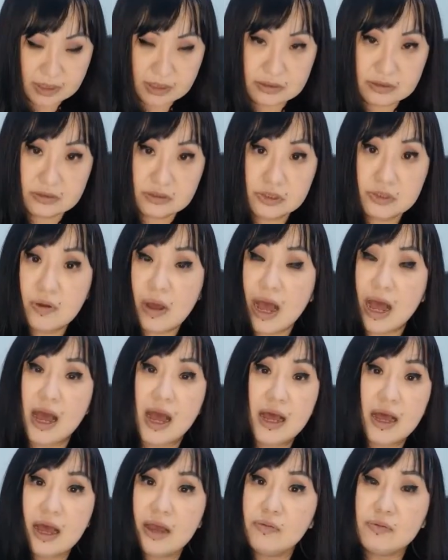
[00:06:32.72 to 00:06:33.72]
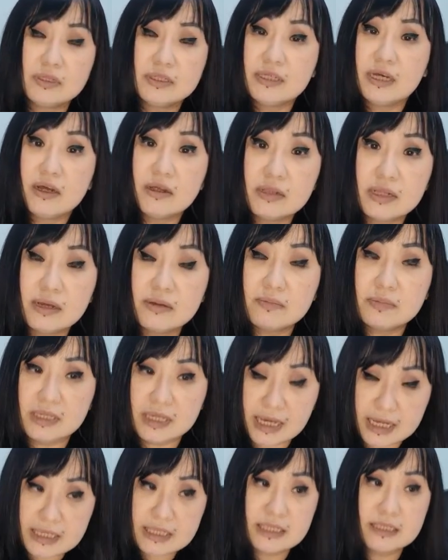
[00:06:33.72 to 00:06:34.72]
So I would tell them,
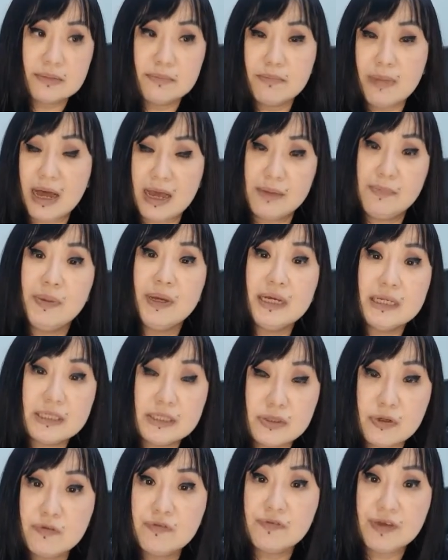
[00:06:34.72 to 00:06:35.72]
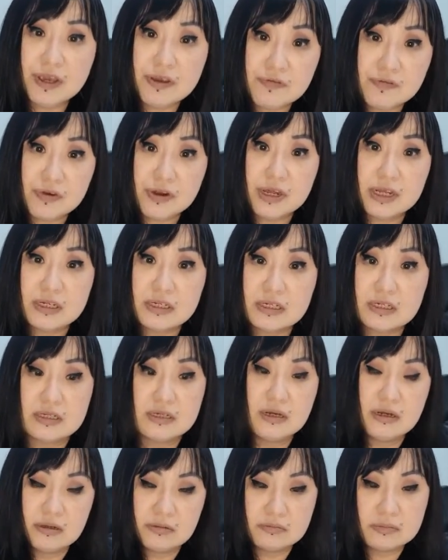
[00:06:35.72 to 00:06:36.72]
yes, my personal favorite
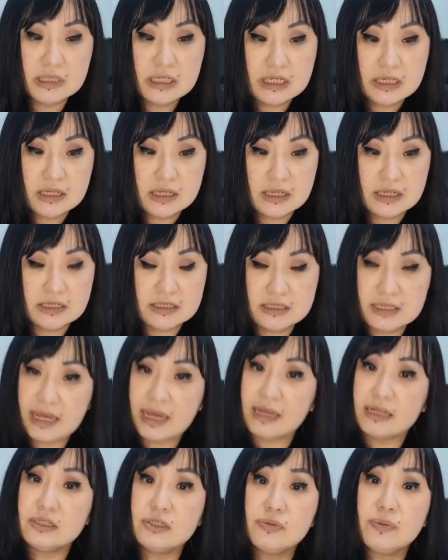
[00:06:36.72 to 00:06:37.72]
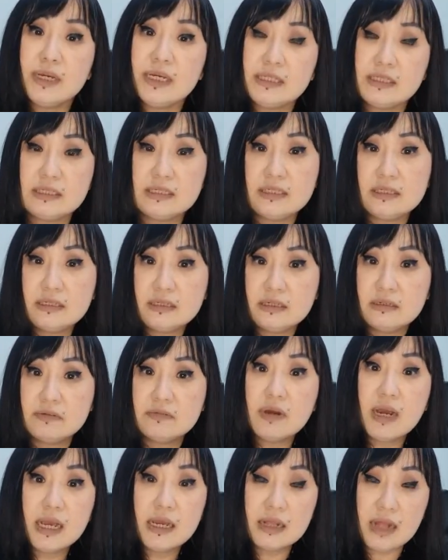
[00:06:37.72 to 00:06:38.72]
is the N20,
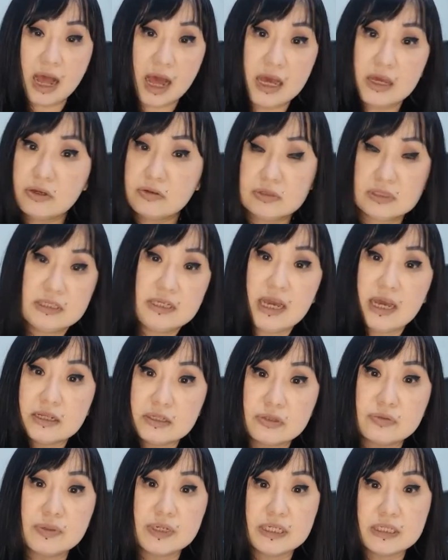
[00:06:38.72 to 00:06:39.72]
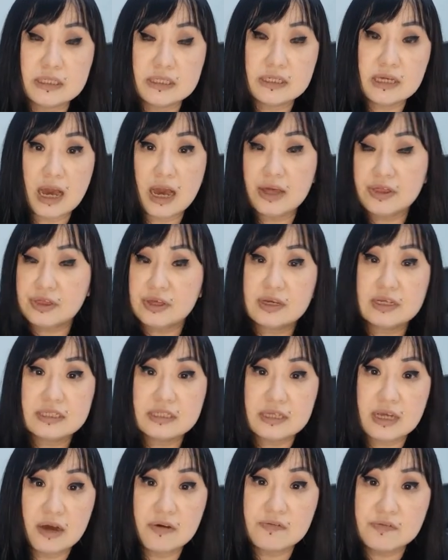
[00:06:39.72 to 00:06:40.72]
right? I use the N20. I think
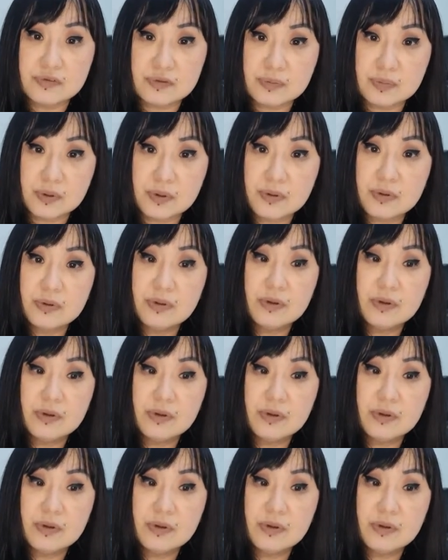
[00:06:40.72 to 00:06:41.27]
it's comfortable.